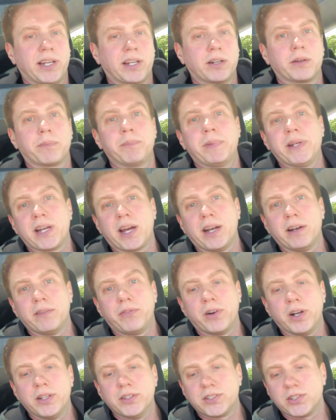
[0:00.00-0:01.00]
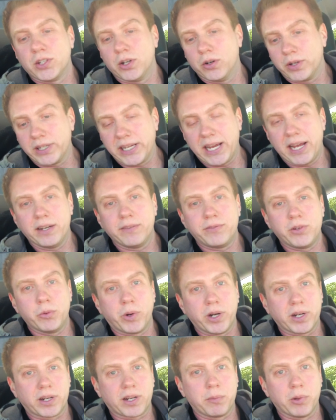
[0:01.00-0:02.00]
think it'll be kind of fun. So again, if
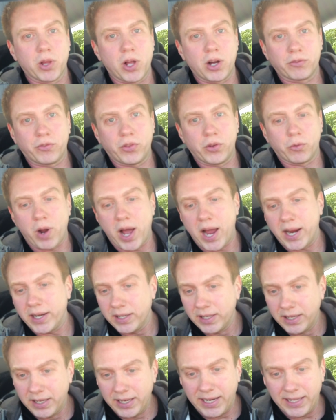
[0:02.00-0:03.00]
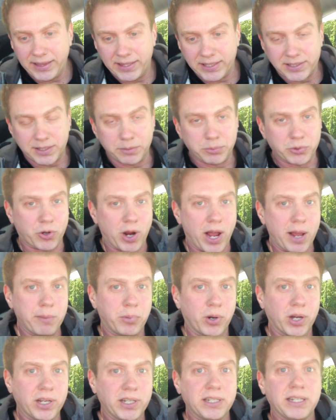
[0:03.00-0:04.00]
you want to come along for the ride, hit the
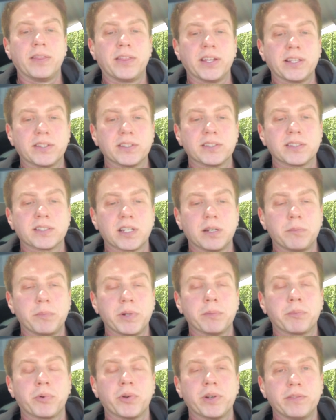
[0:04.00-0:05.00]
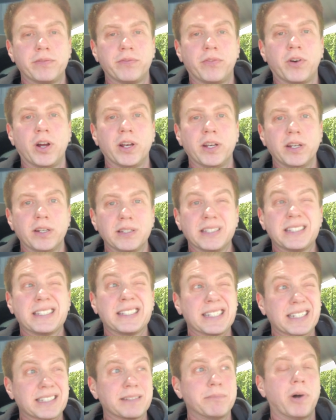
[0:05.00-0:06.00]
subscribe button. I think this is gonna be a pretty fun
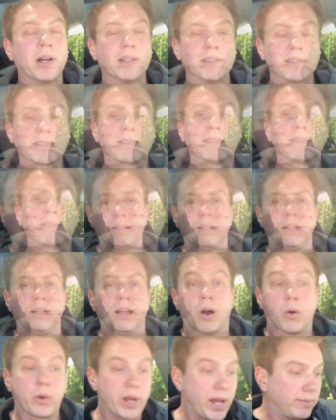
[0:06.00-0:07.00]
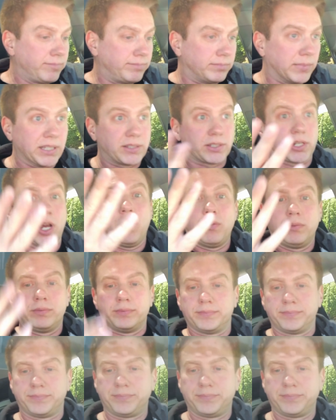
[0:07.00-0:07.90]
six months. Okay, let's go.